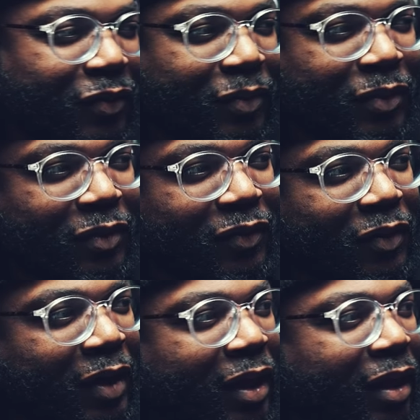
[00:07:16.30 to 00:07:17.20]
beautiful.
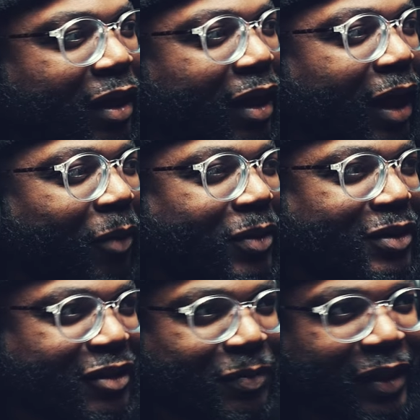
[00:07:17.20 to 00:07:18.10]
I
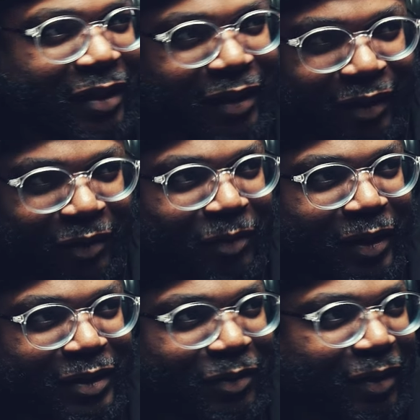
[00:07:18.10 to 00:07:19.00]
wasn't expecting like a
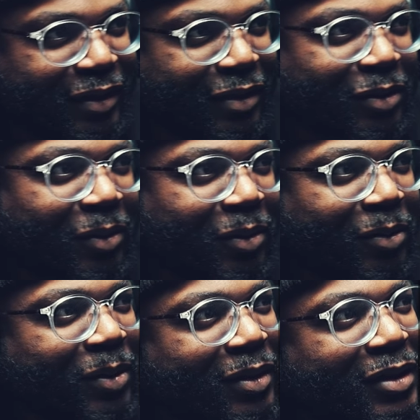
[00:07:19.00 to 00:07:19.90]
crazy, crazy
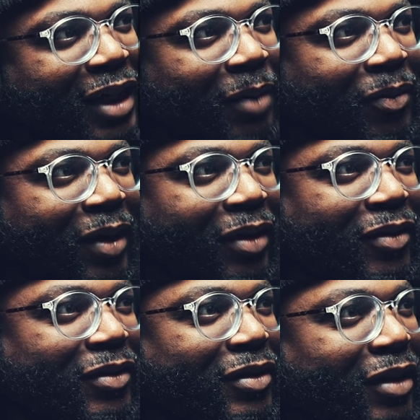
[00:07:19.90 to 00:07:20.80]
solo on this type of
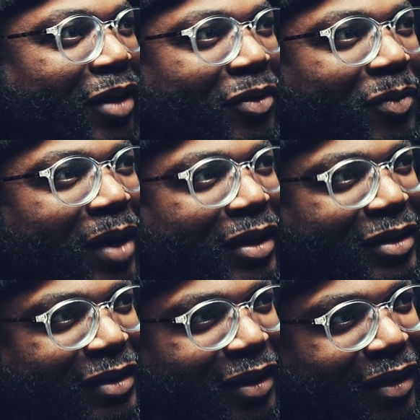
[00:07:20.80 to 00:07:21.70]
record. I don't know why.
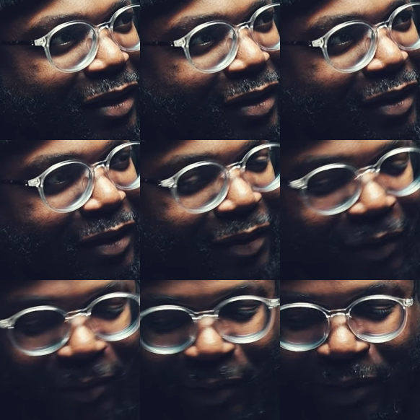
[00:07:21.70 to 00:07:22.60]
Just you
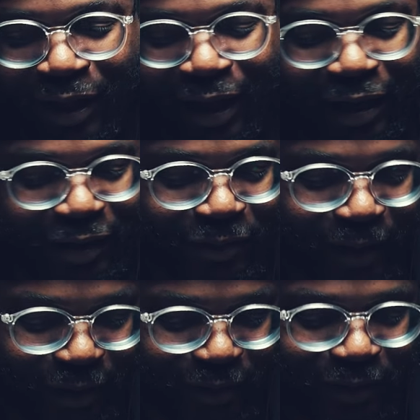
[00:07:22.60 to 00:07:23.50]
know, on a lot of these
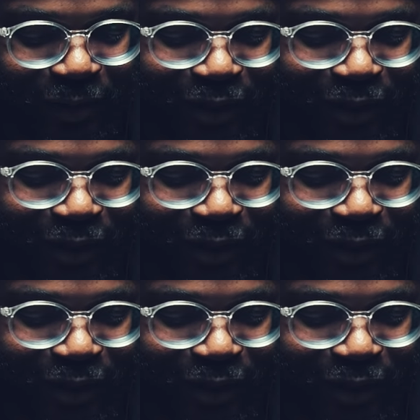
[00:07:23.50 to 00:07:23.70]
records you don't get